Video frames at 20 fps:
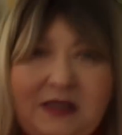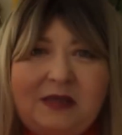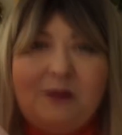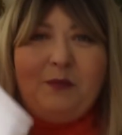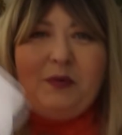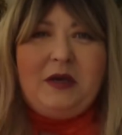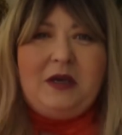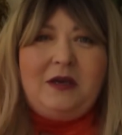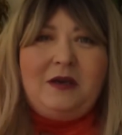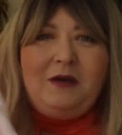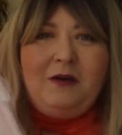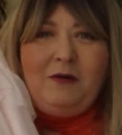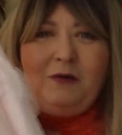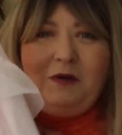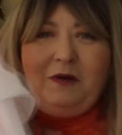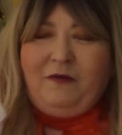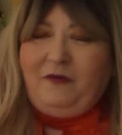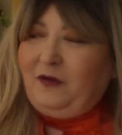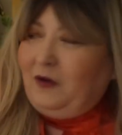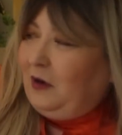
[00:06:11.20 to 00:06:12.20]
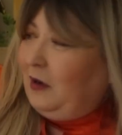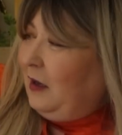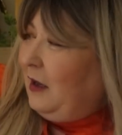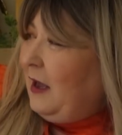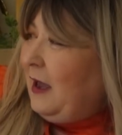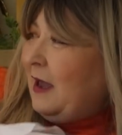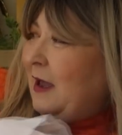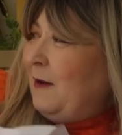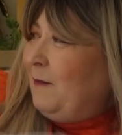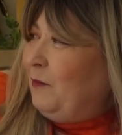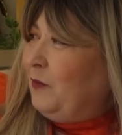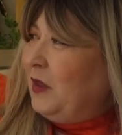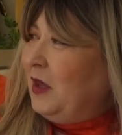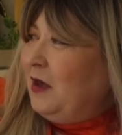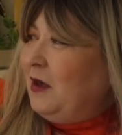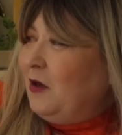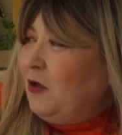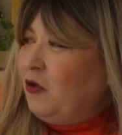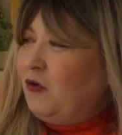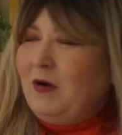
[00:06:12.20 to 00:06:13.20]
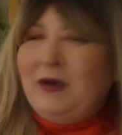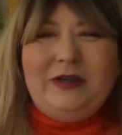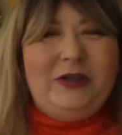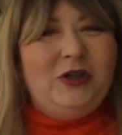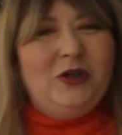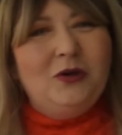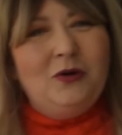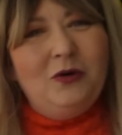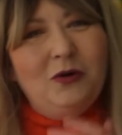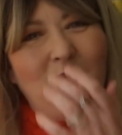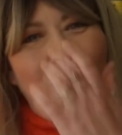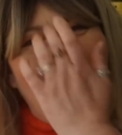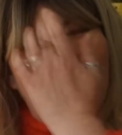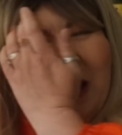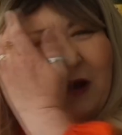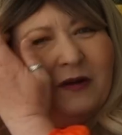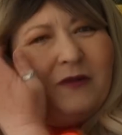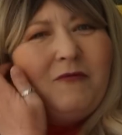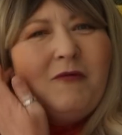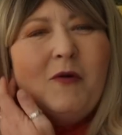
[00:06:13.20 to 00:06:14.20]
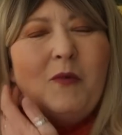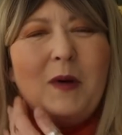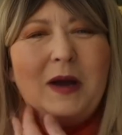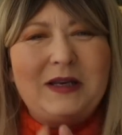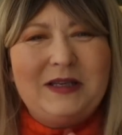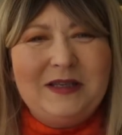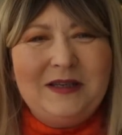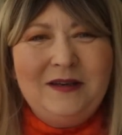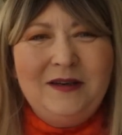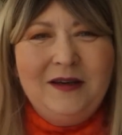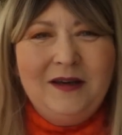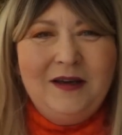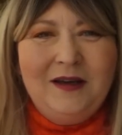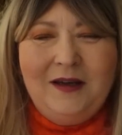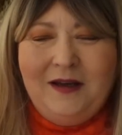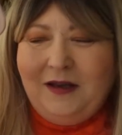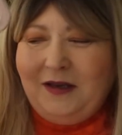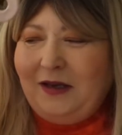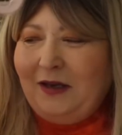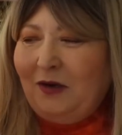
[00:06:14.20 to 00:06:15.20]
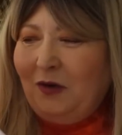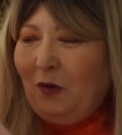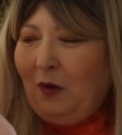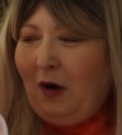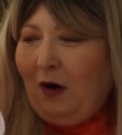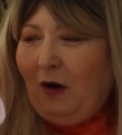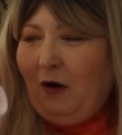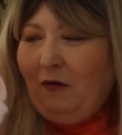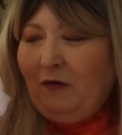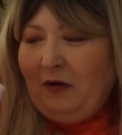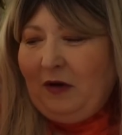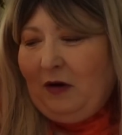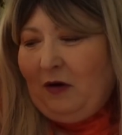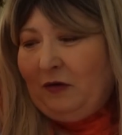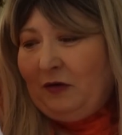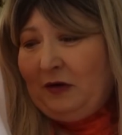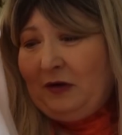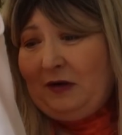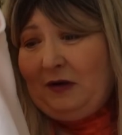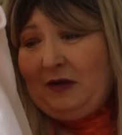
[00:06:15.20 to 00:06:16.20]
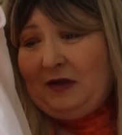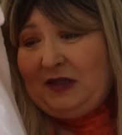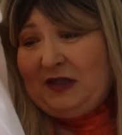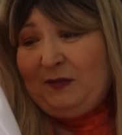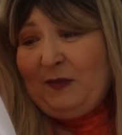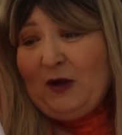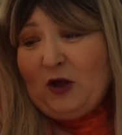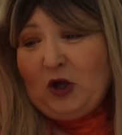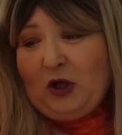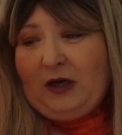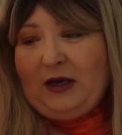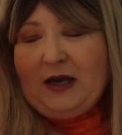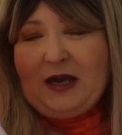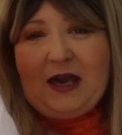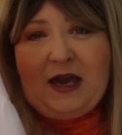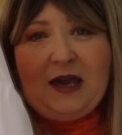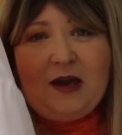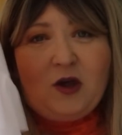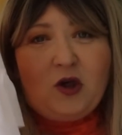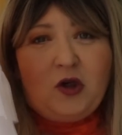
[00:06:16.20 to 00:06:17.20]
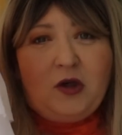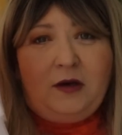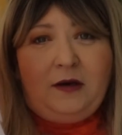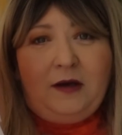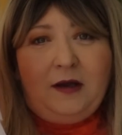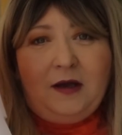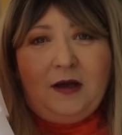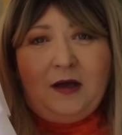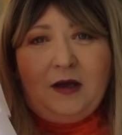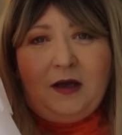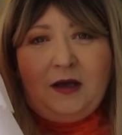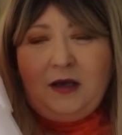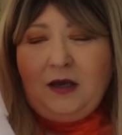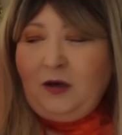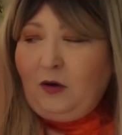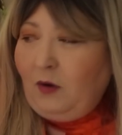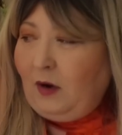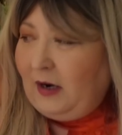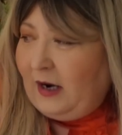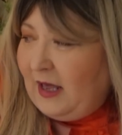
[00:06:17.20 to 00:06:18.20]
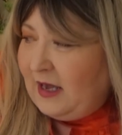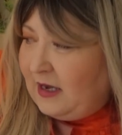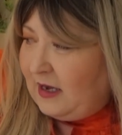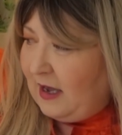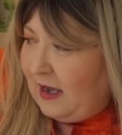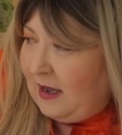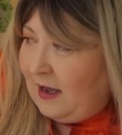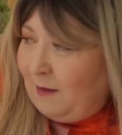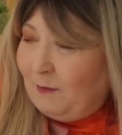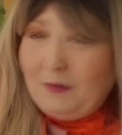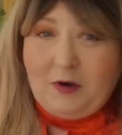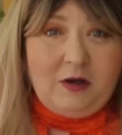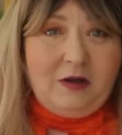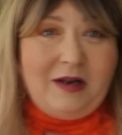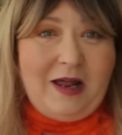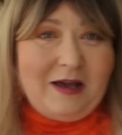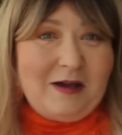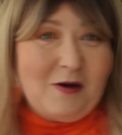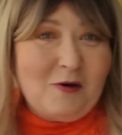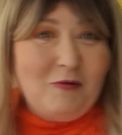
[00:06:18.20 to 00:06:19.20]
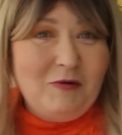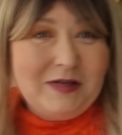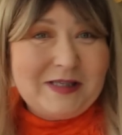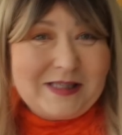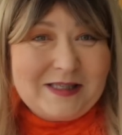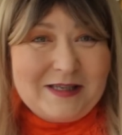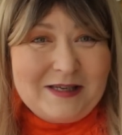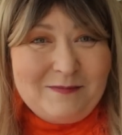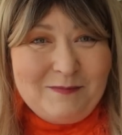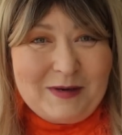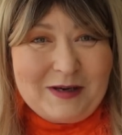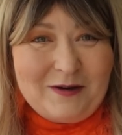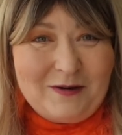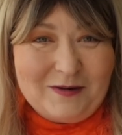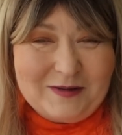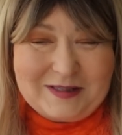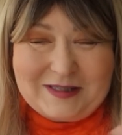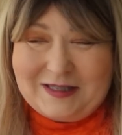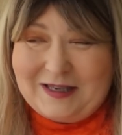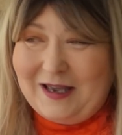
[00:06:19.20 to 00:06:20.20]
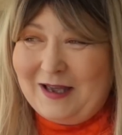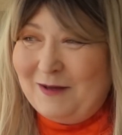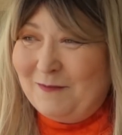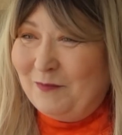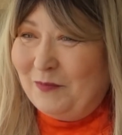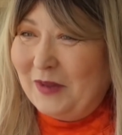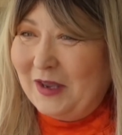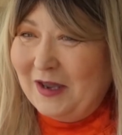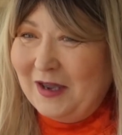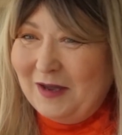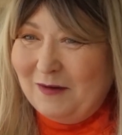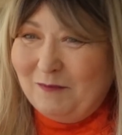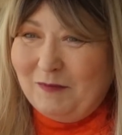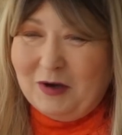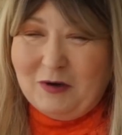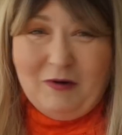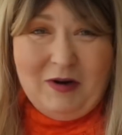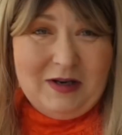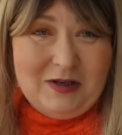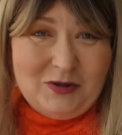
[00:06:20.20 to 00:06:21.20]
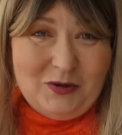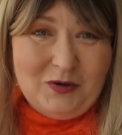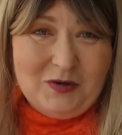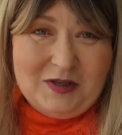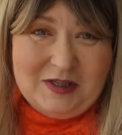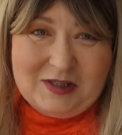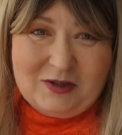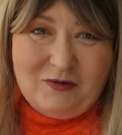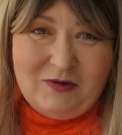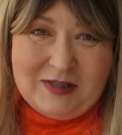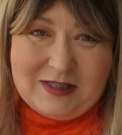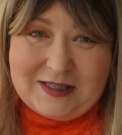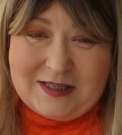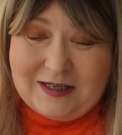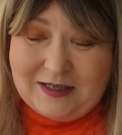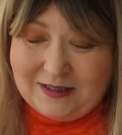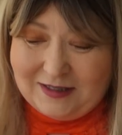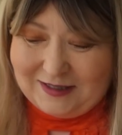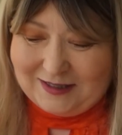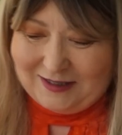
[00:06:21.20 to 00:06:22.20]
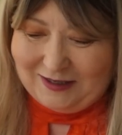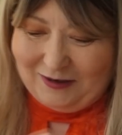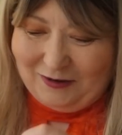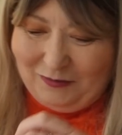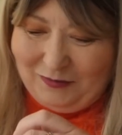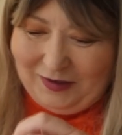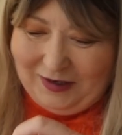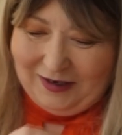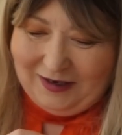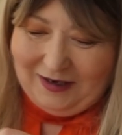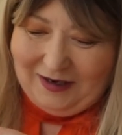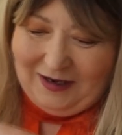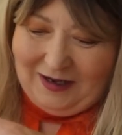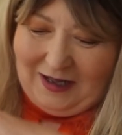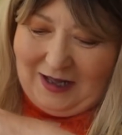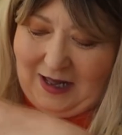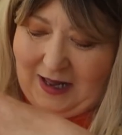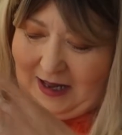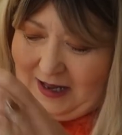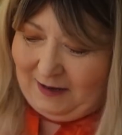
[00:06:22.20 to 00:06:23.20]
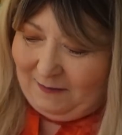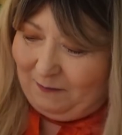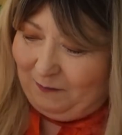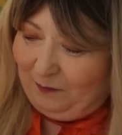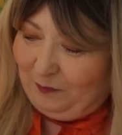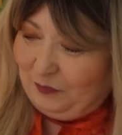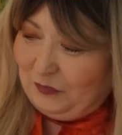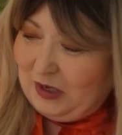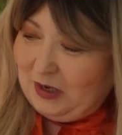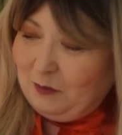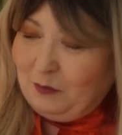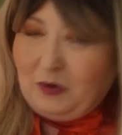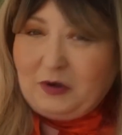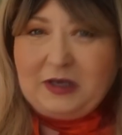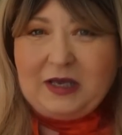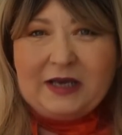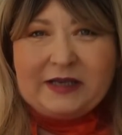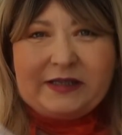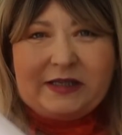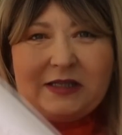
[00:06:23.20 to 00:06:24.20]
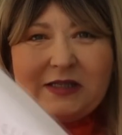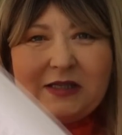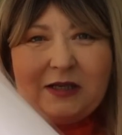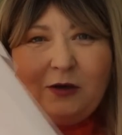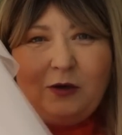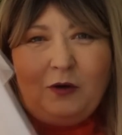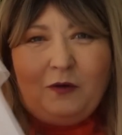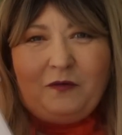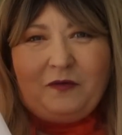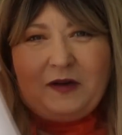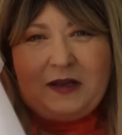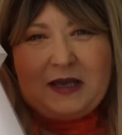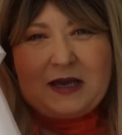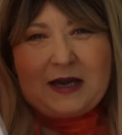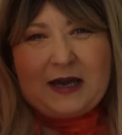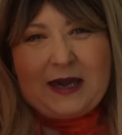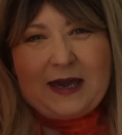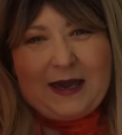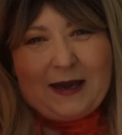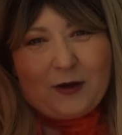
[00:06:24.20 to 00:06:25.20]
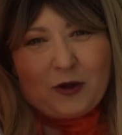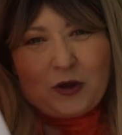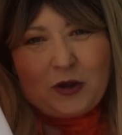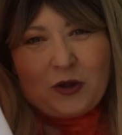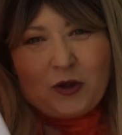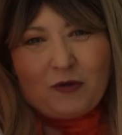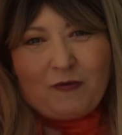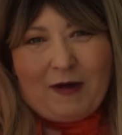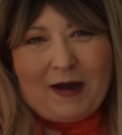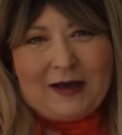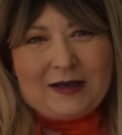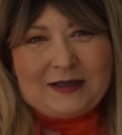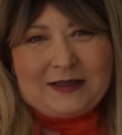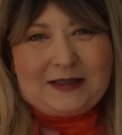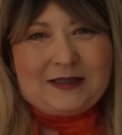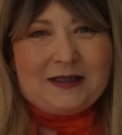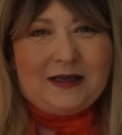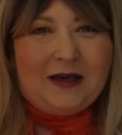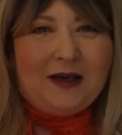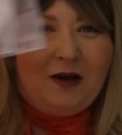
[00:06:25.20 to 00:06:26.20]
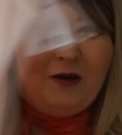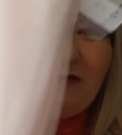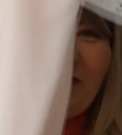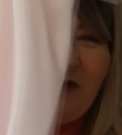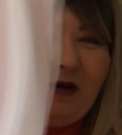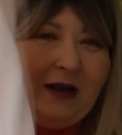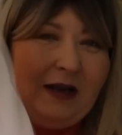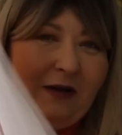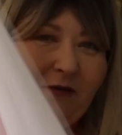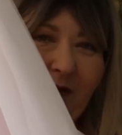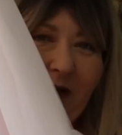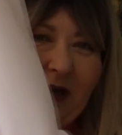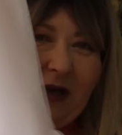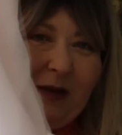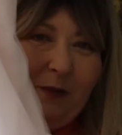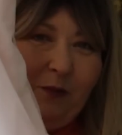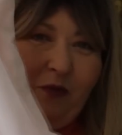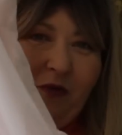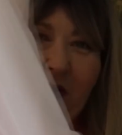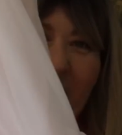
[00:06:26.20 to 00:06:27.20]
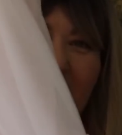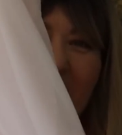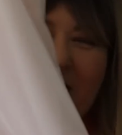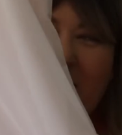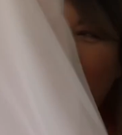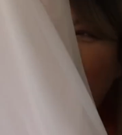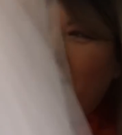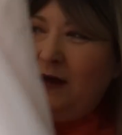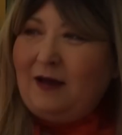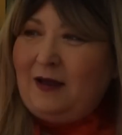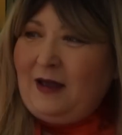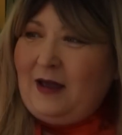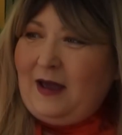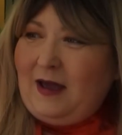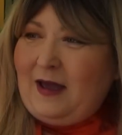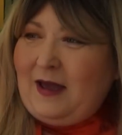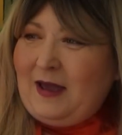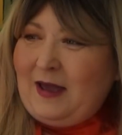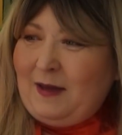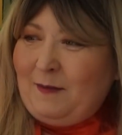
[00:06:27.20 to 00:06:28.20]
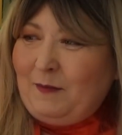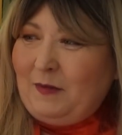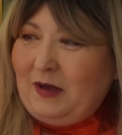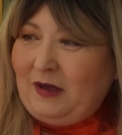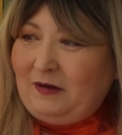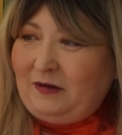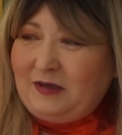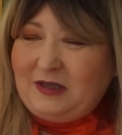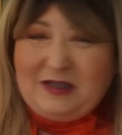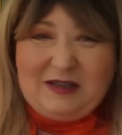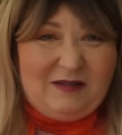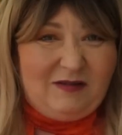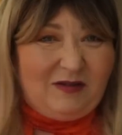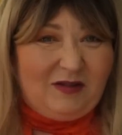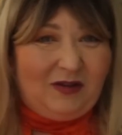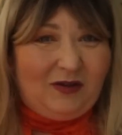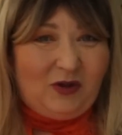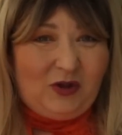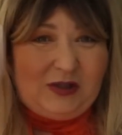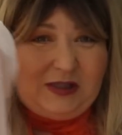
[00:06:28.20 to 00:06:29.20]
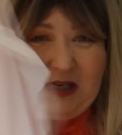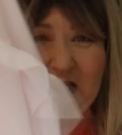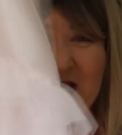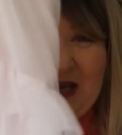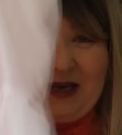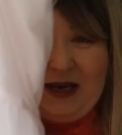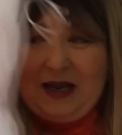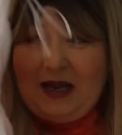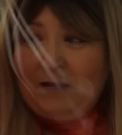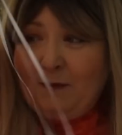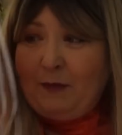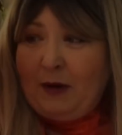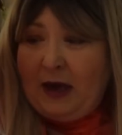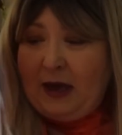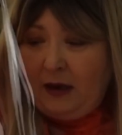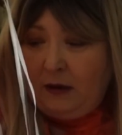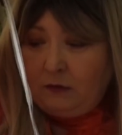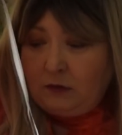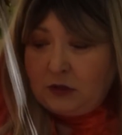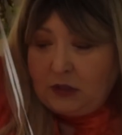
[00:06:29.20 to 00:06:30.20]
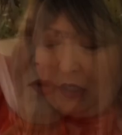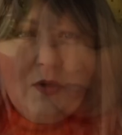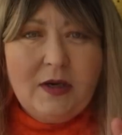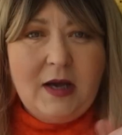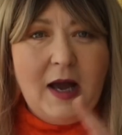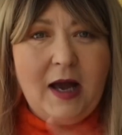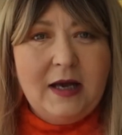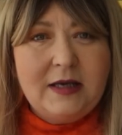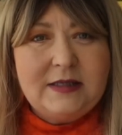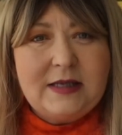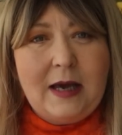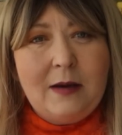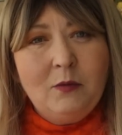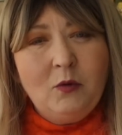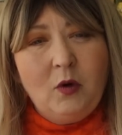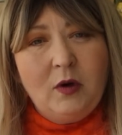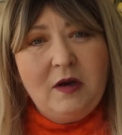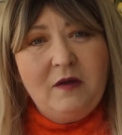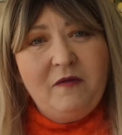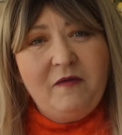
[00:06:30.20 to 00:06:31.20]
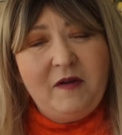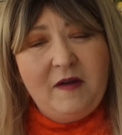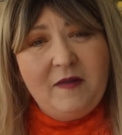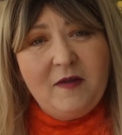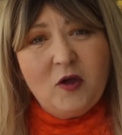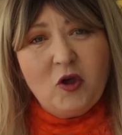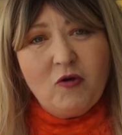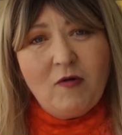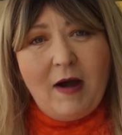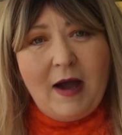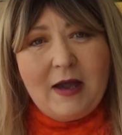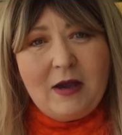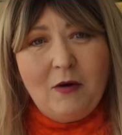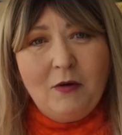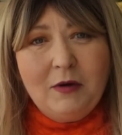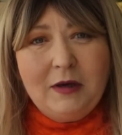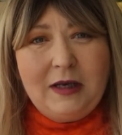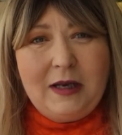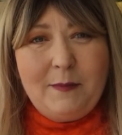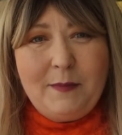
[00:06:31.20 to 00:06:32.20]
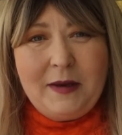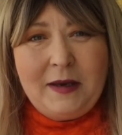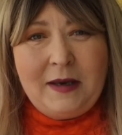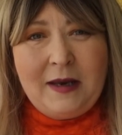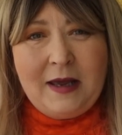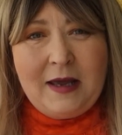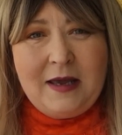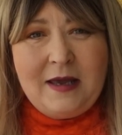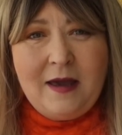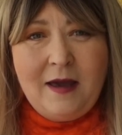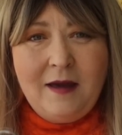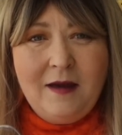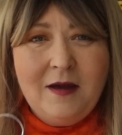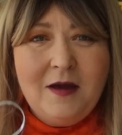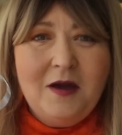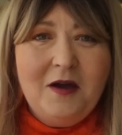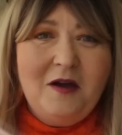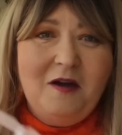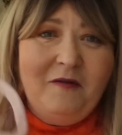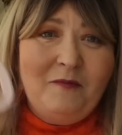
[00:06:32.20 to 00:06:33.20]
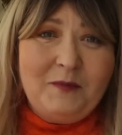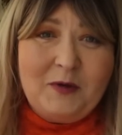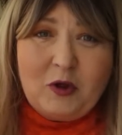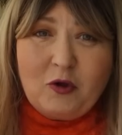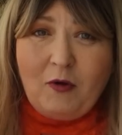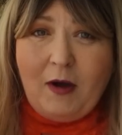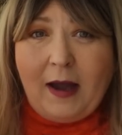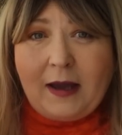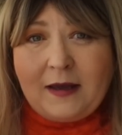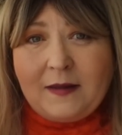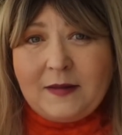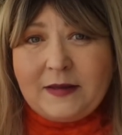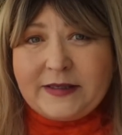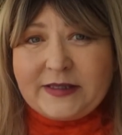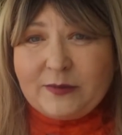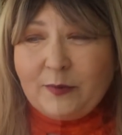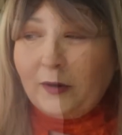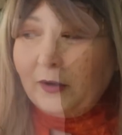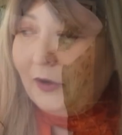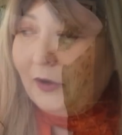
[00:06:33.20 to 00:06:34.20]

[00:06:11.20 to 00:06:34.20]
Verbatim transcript: is a beautiful um, dress you could wear to a wedding, you know, or on a special occasion, you know, like, um, like a christening, because um, my granddaughter's christening soon. Um, but yes, it's a lovely occasion dress, really, really pretty, um, and just eighteen pounds. So guys, I'm going to fit the try on clip in here of me trying this